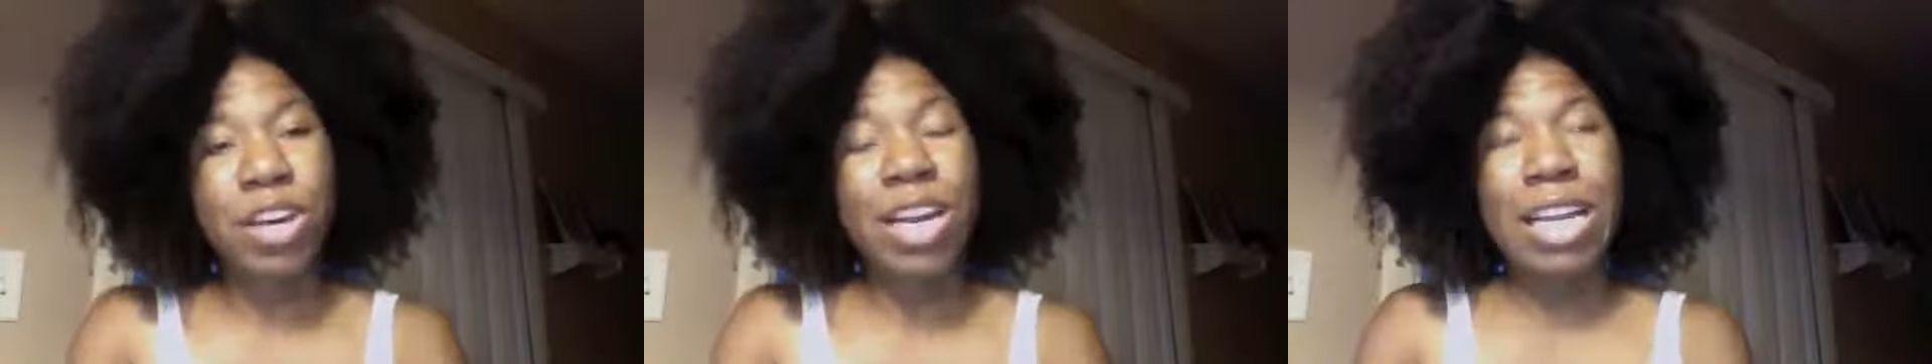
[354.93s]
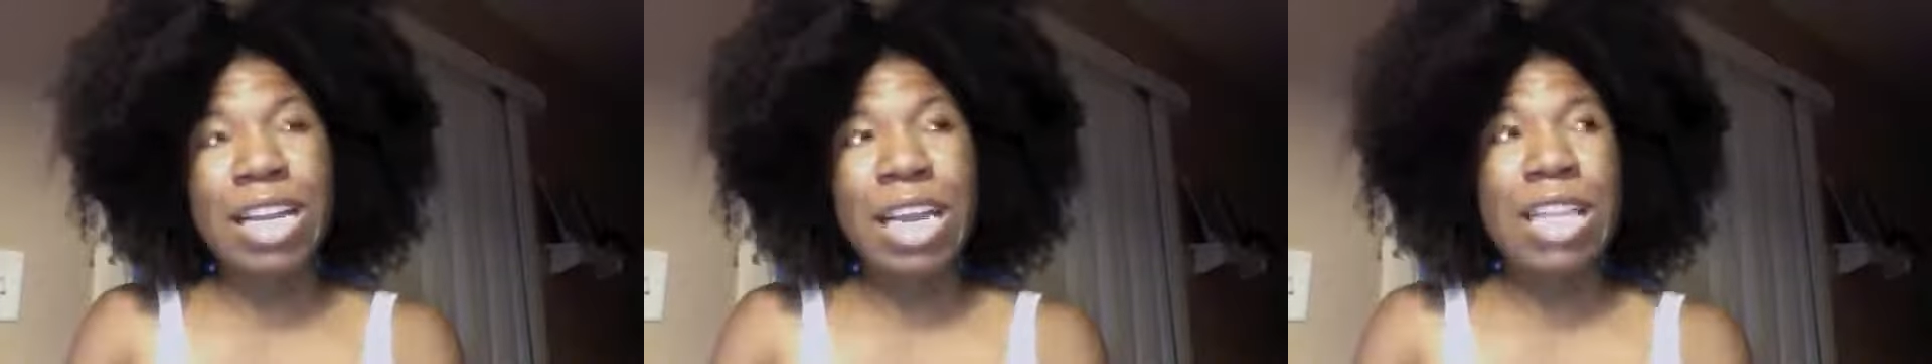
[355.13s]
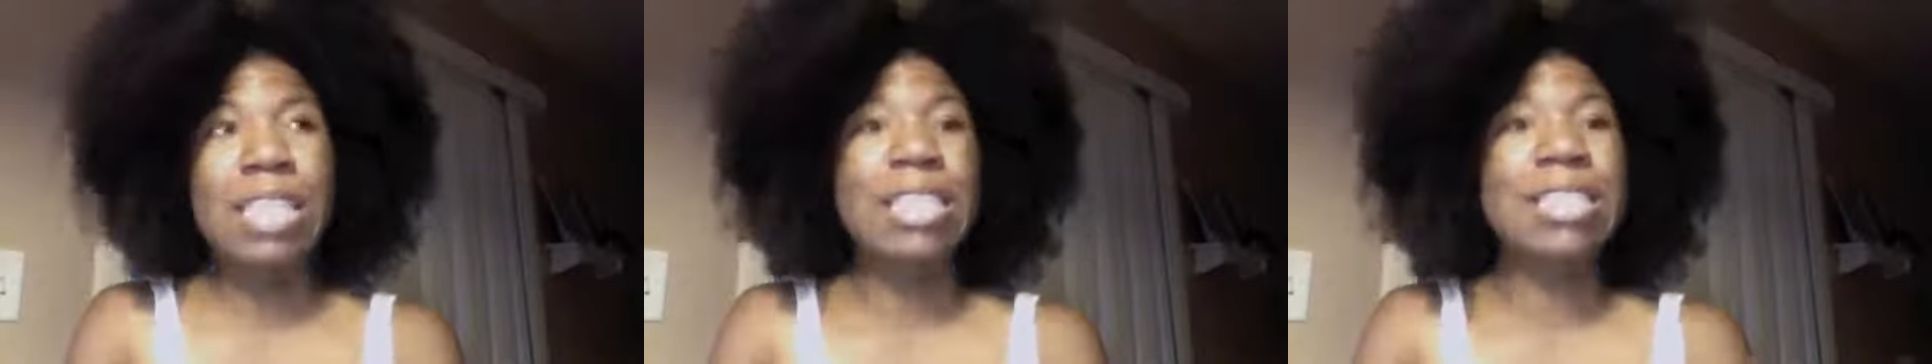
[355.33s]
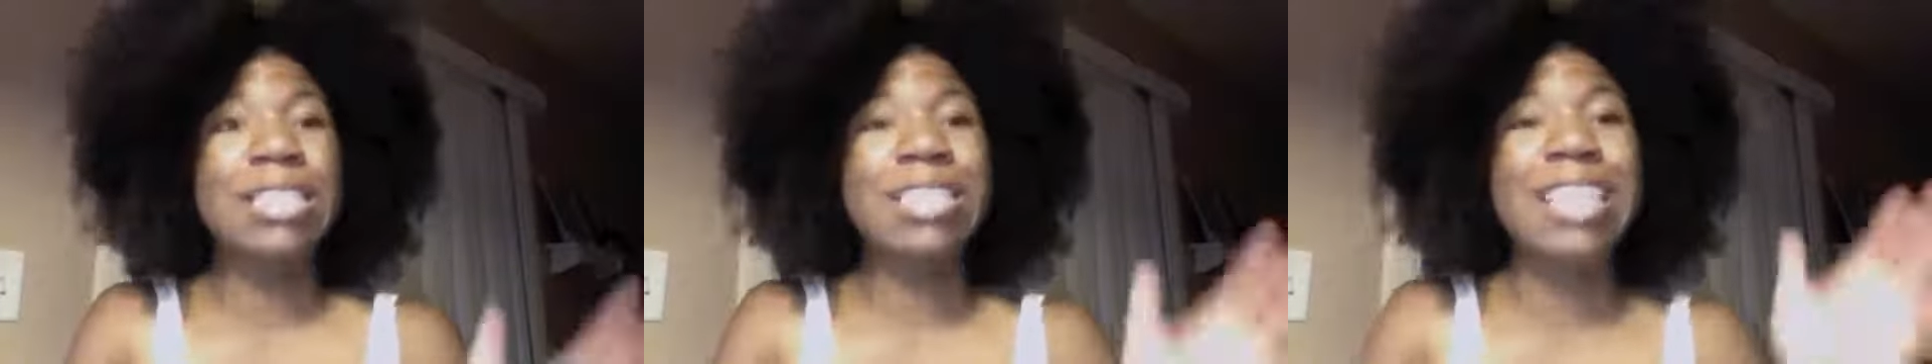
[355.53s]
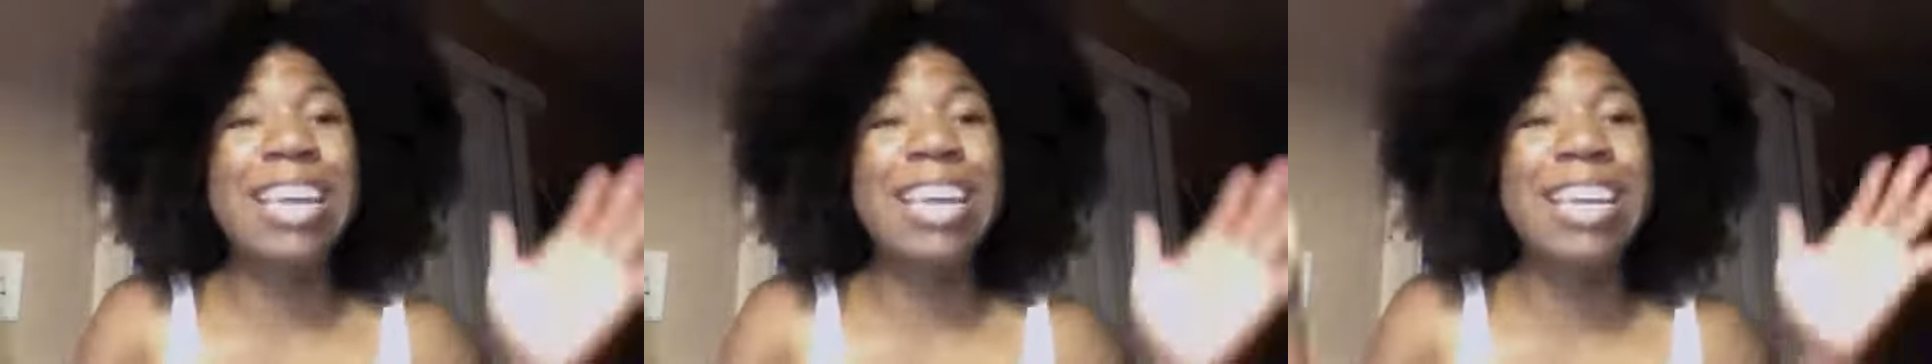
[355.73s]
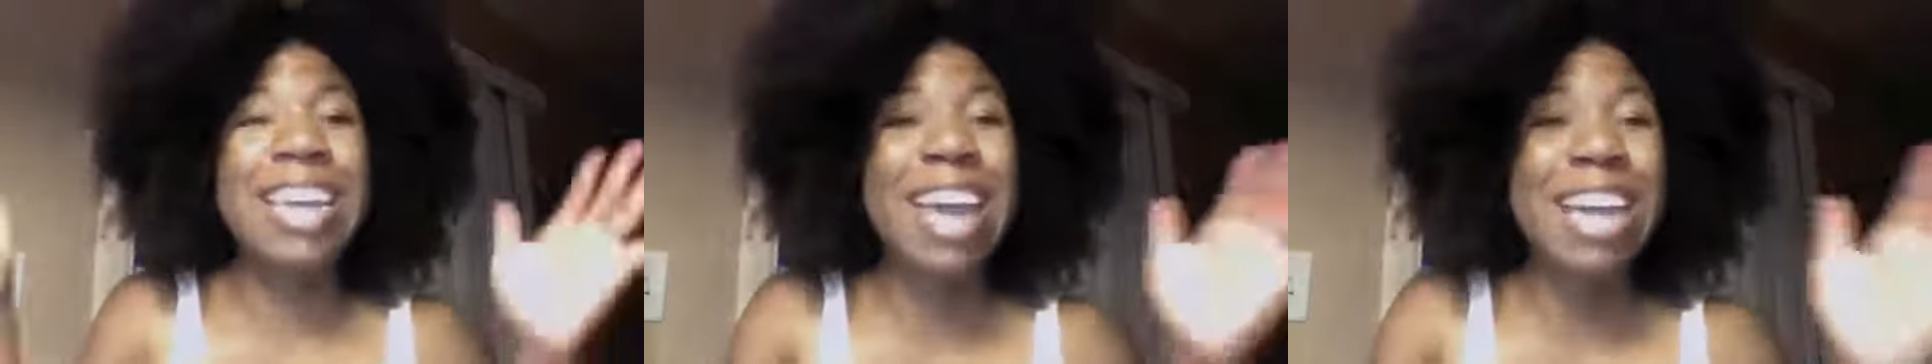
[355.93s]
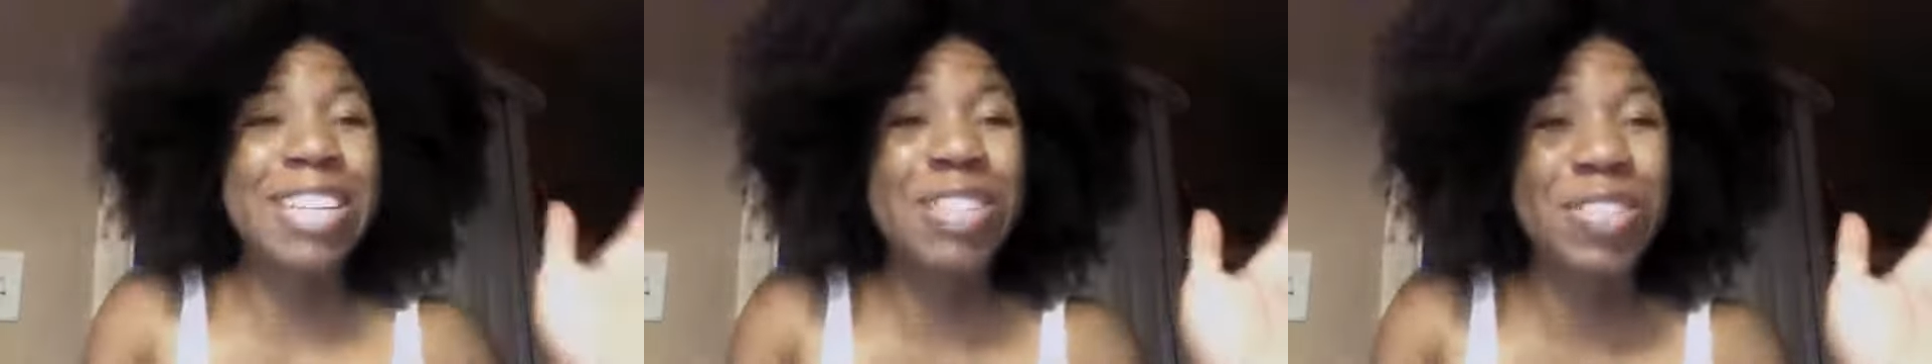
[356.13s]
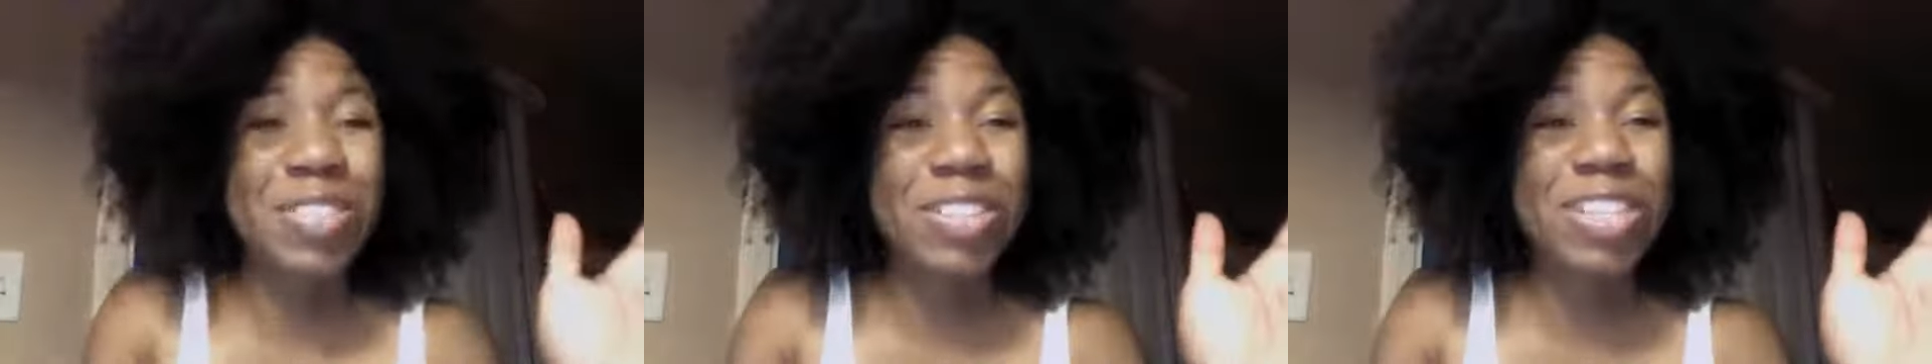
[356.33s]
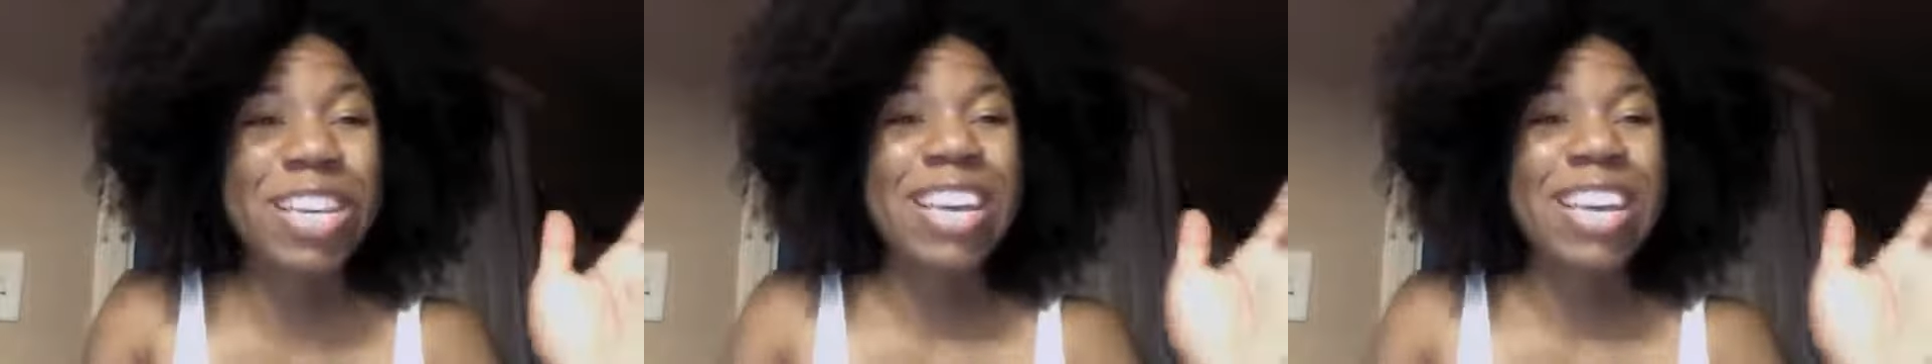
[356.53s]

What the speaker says: Again, this is natural.